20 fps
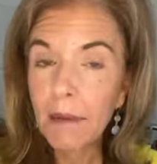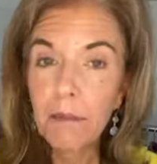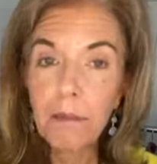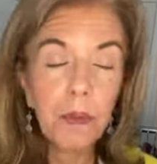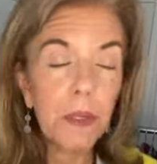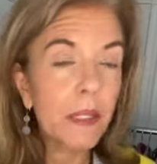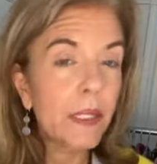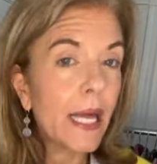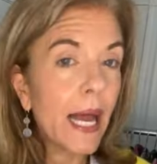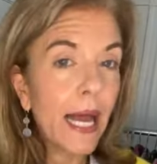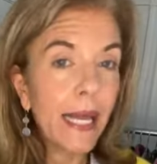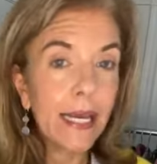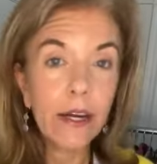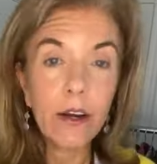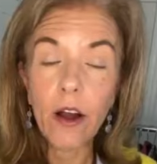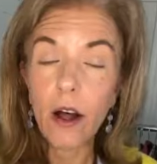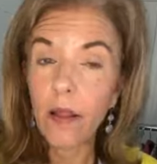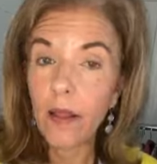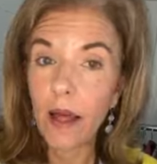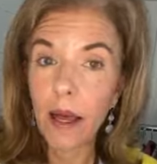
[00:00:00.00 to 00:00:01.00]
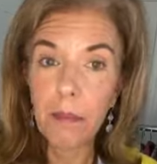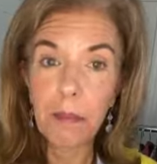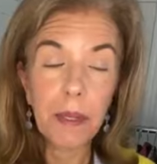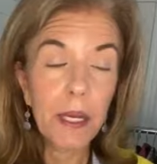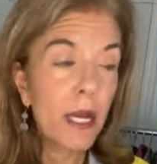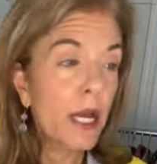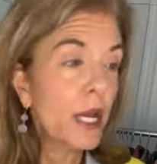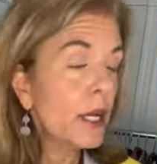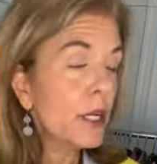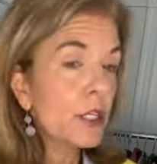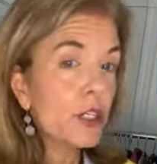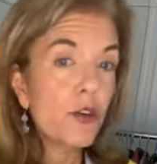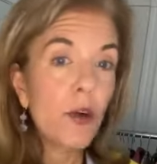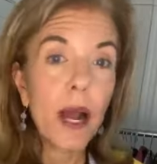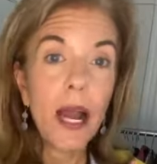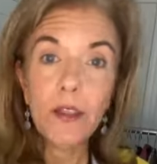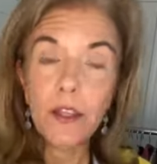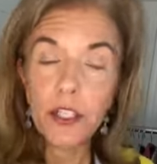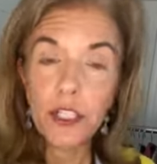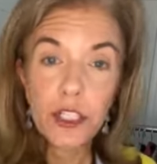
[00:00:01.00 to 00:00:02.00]
and line it all up.
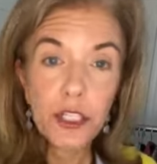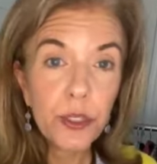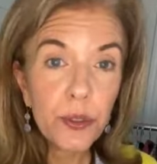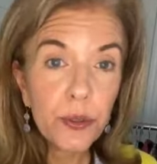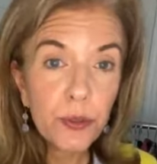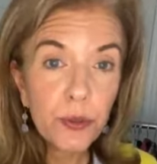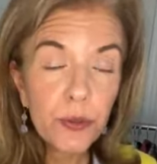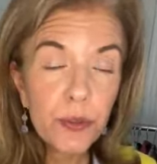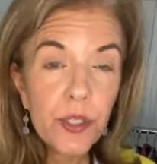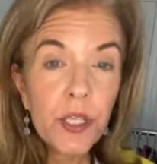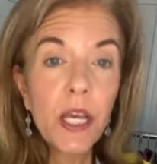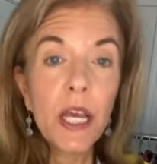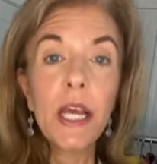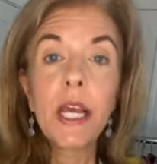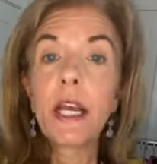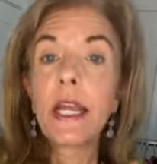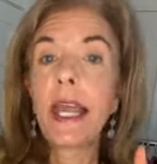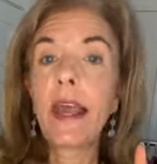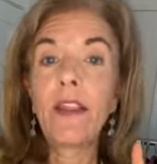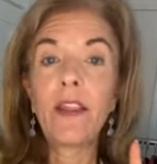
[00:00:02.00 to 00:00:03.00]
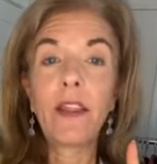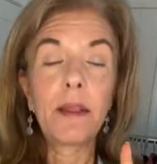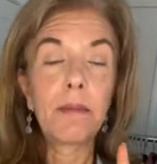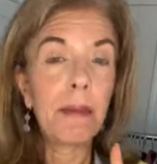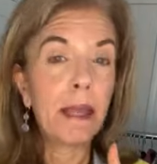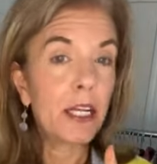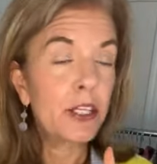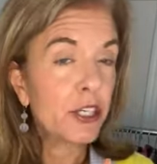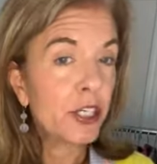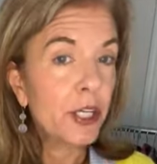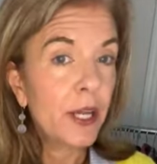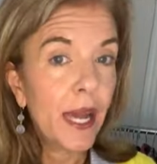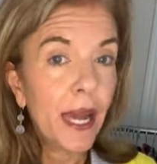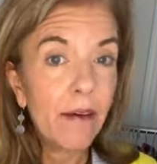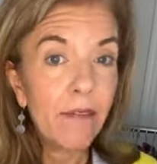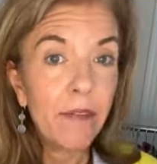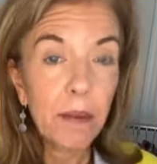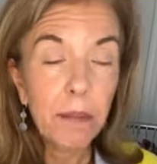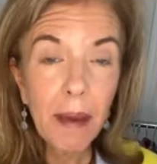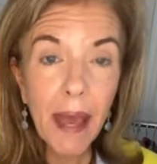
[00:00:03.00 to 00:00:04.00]
Try the shoes. Get make sure
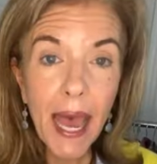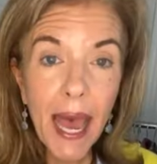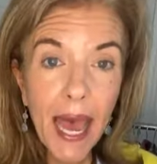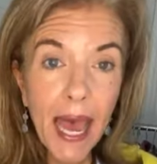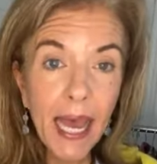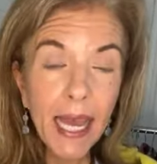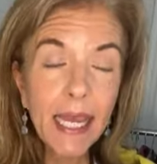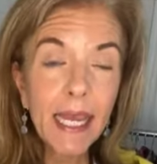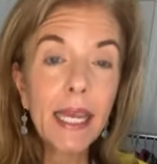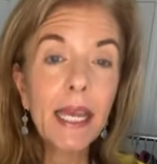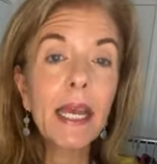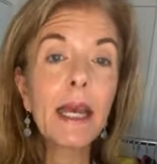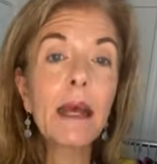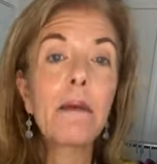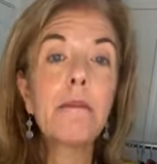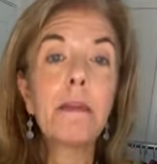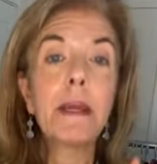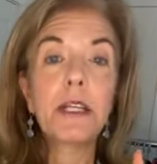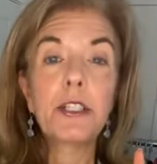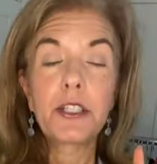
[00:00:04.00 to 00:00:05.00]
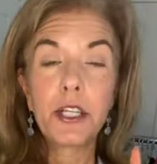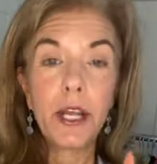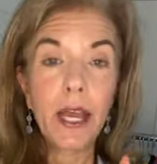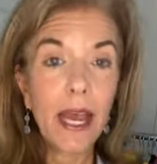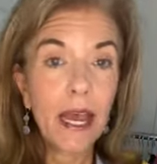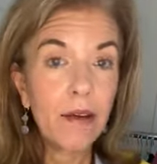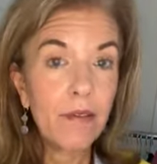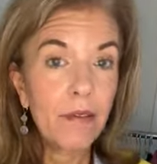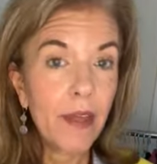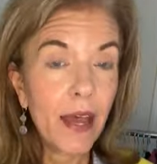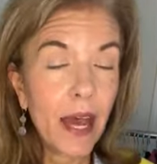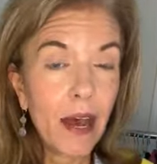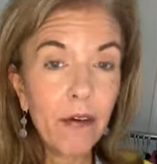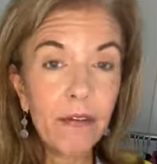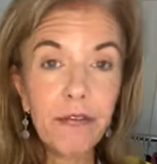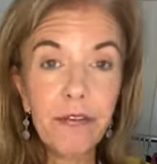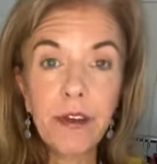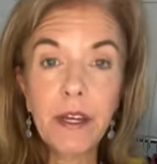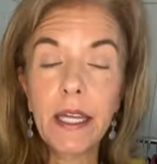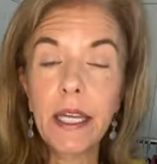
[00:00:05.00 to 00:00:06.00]
you have the bag. Make sure you have
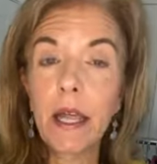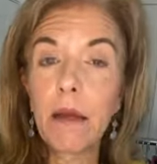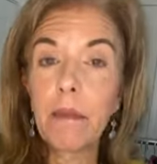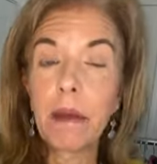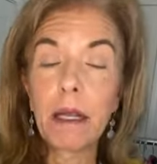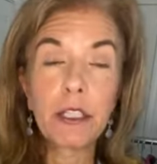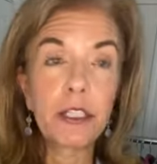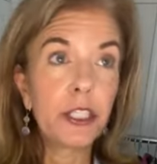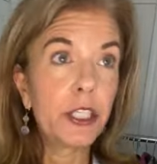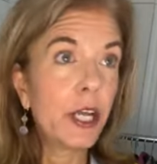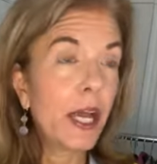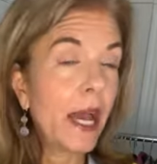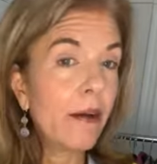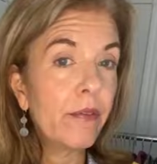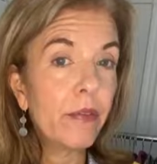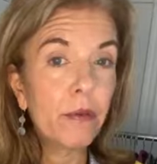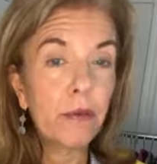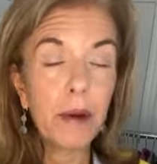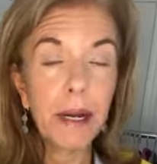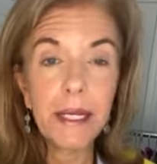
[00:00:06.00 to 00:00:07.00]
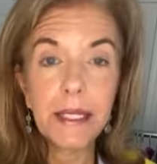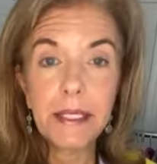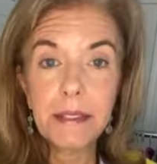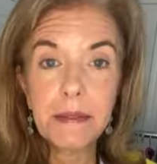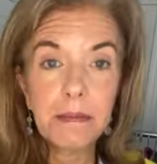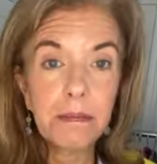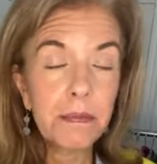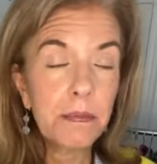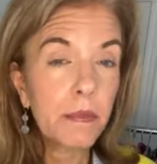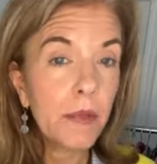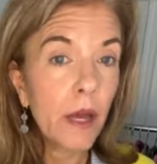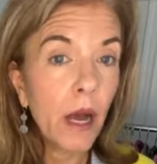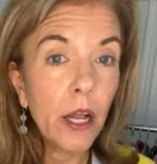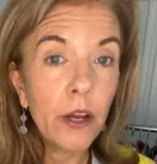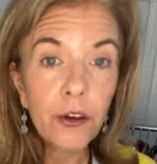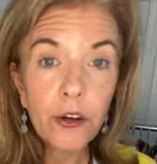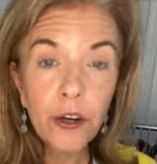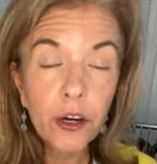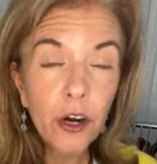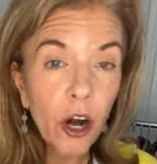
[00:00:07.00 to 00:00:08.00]
the outfit. Make sure you have the right
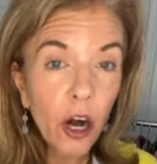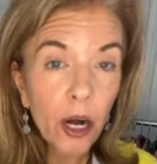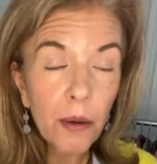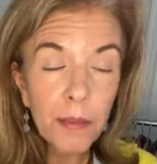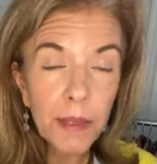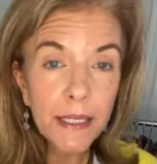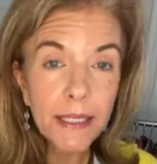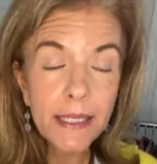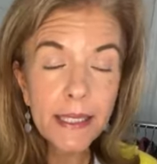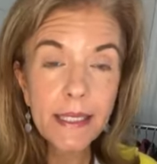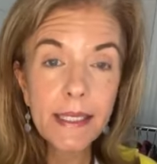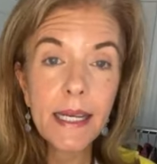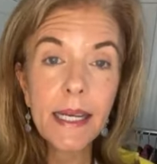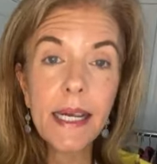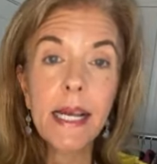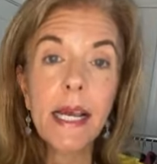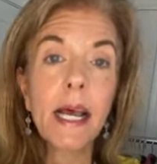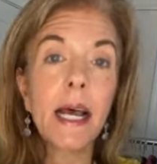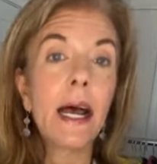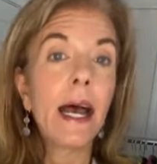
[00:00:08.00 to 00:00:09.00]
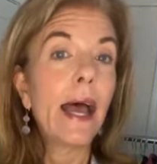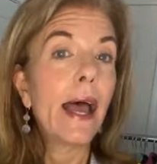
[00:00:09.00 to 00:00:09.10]
undergarments.